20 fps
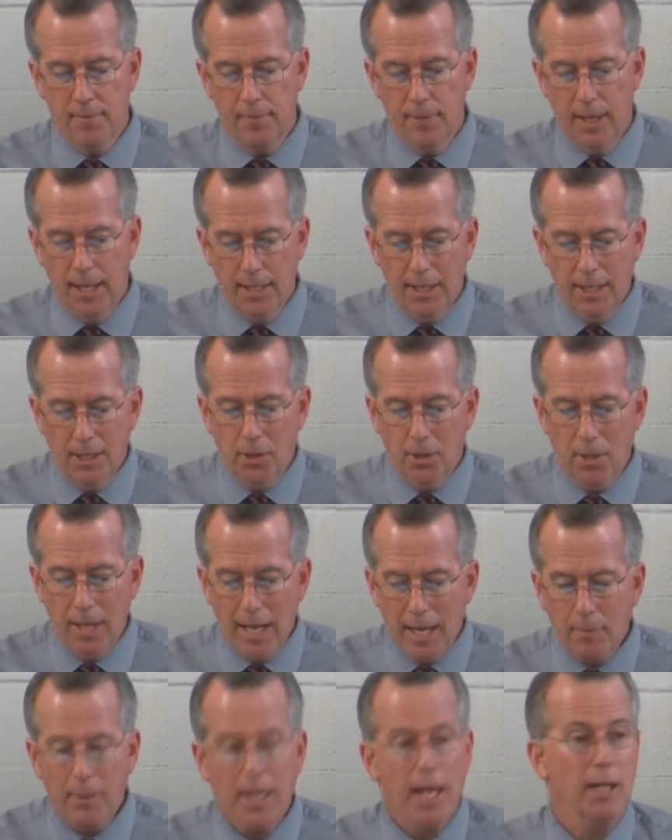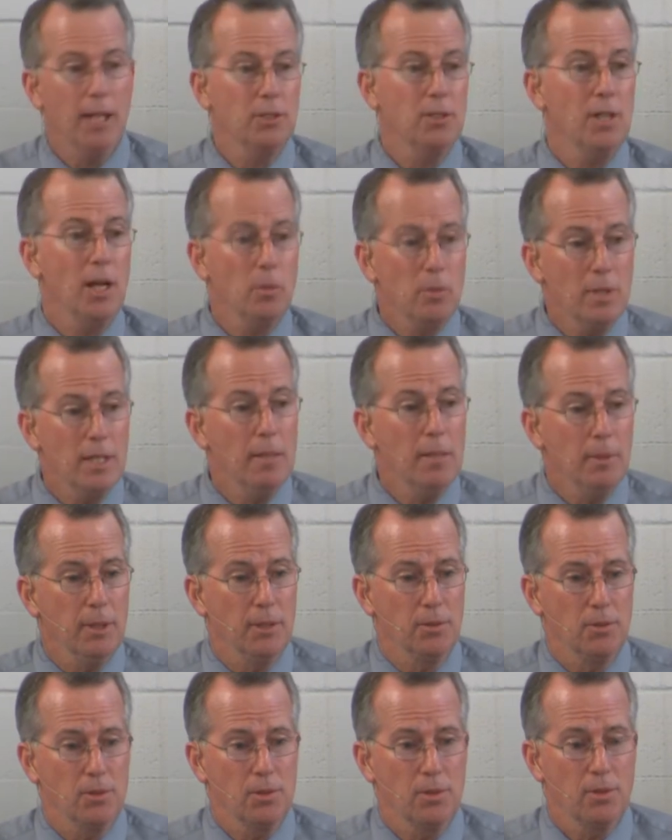And in your name cast out
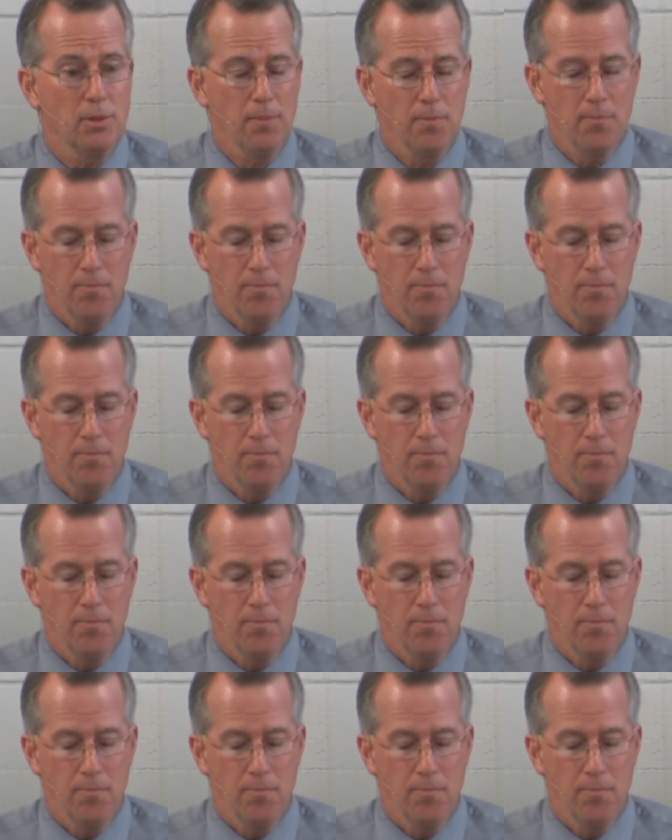demons?